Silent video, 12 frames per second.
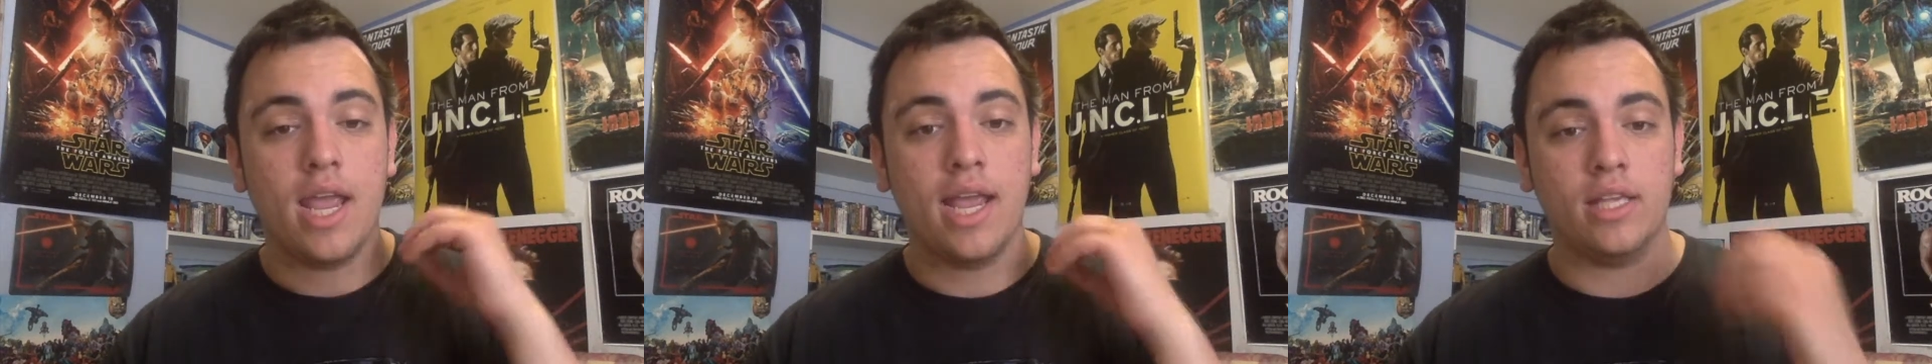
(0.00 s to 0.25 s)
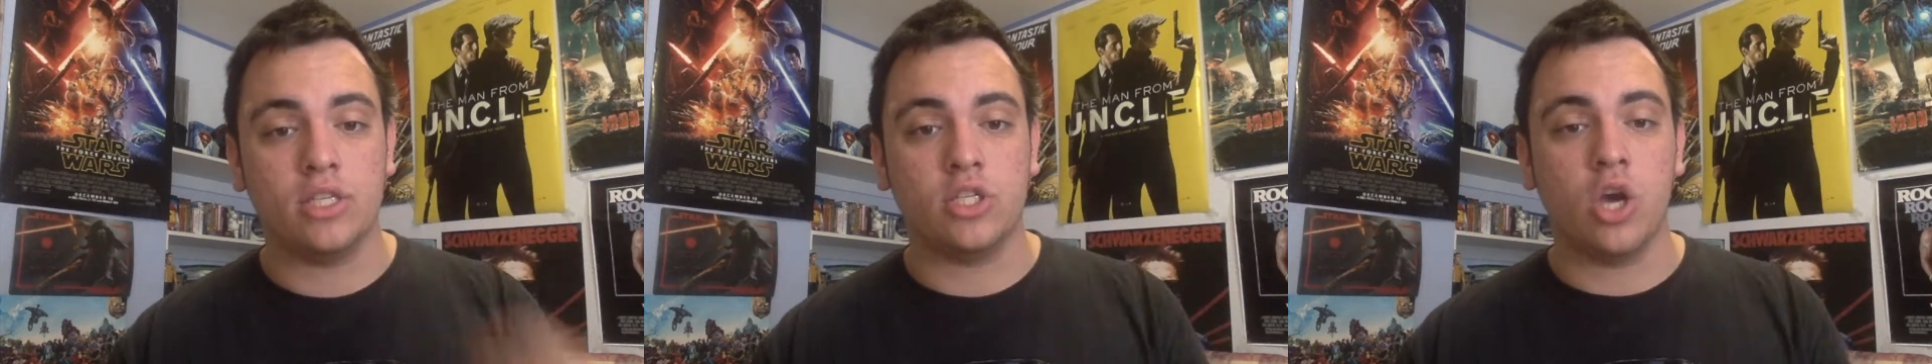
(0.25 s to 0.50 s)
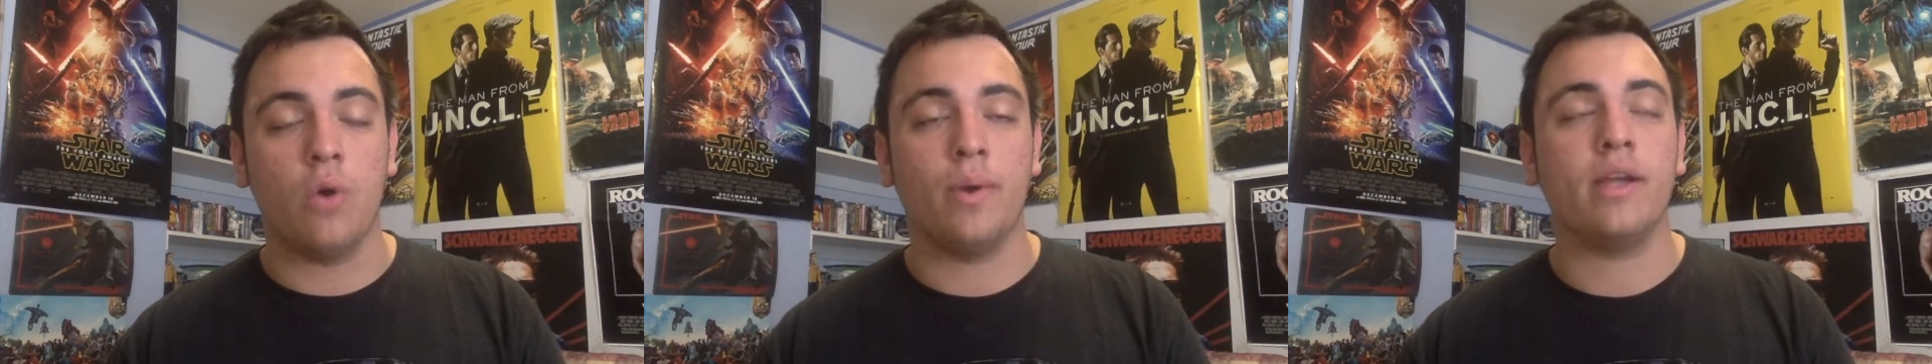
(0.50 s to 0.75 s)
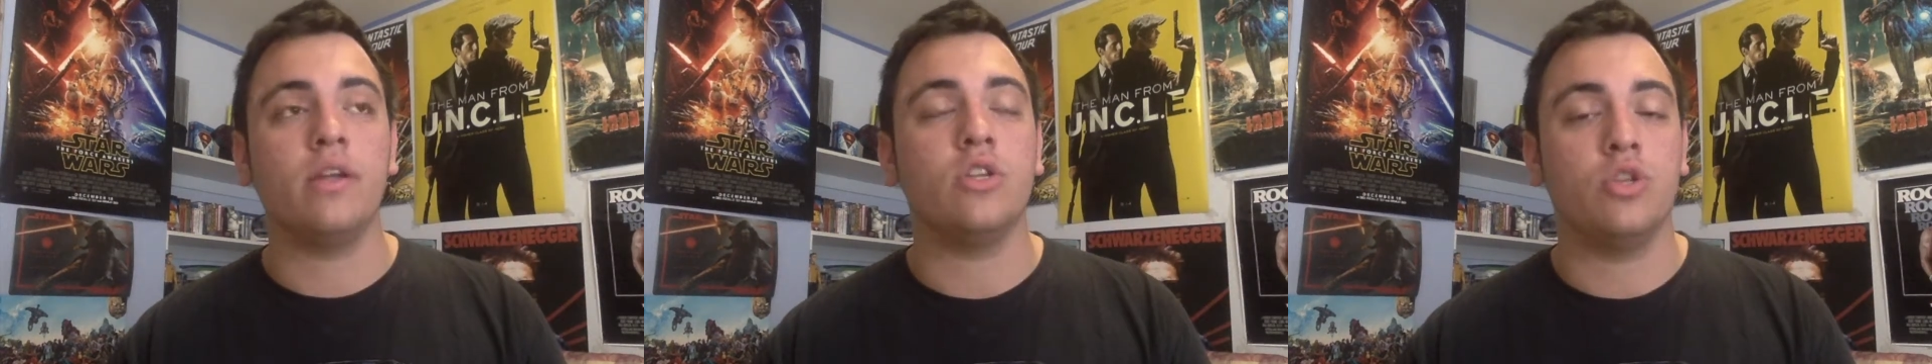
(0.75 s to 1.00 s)
is
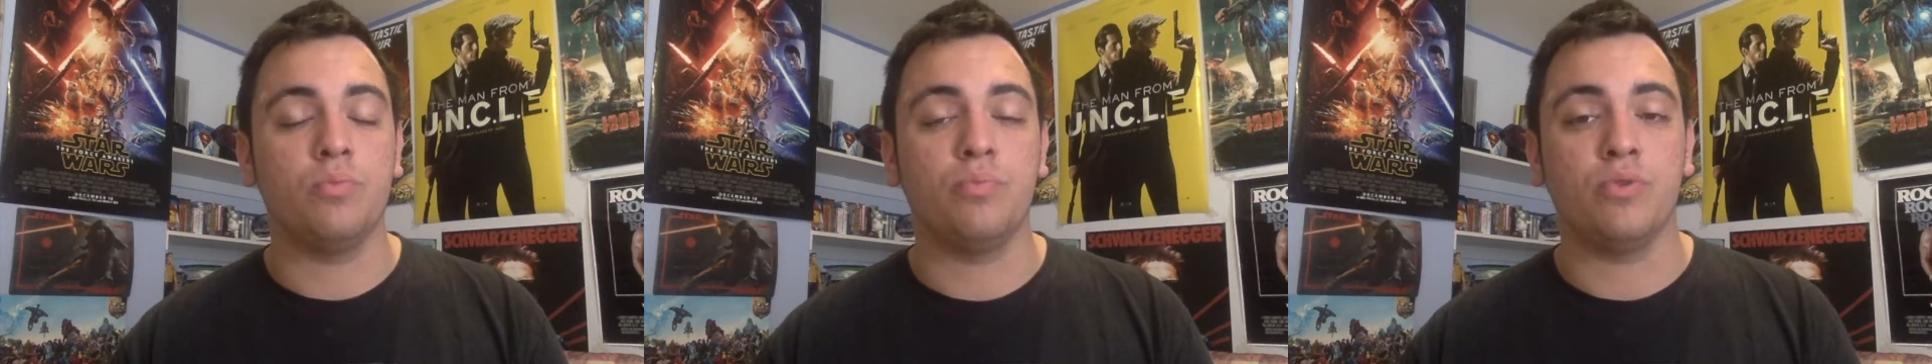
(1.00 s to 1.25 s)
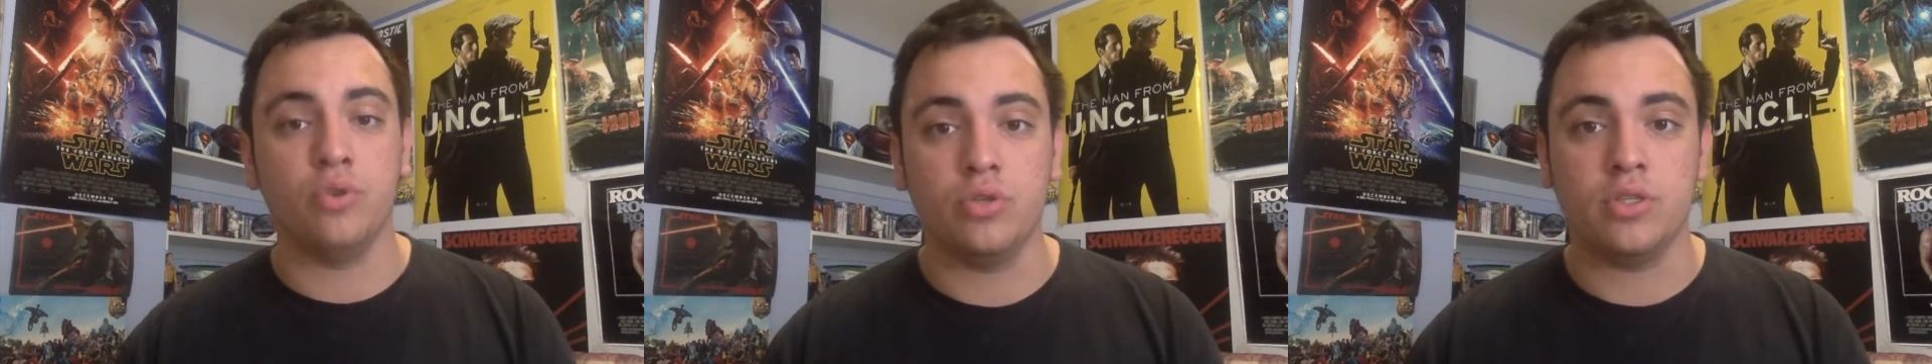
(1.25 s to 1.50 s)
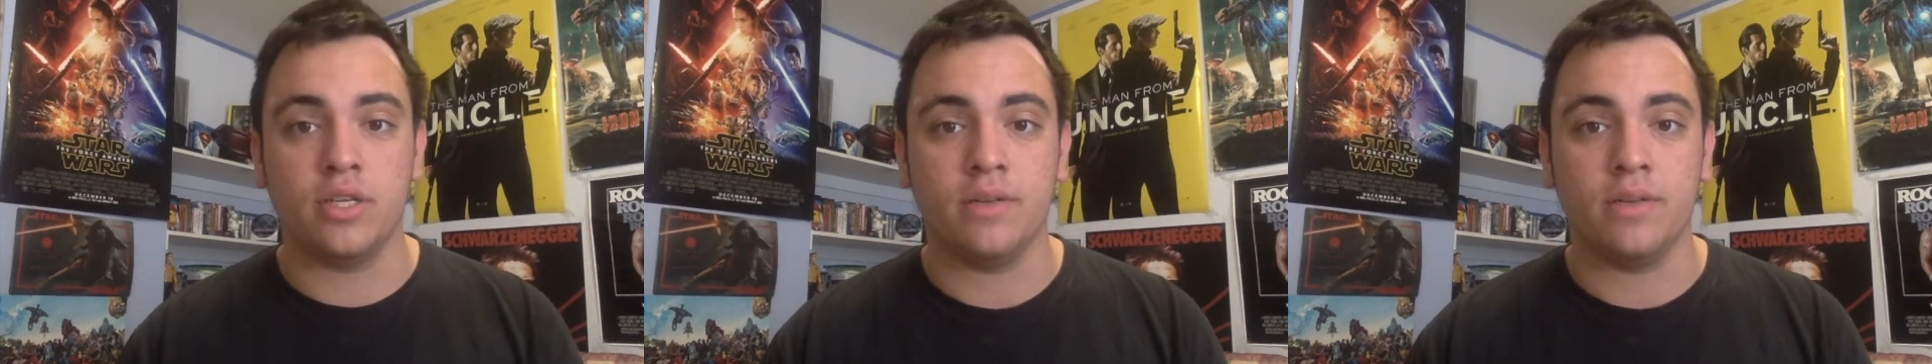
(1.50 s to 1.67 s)
going to produce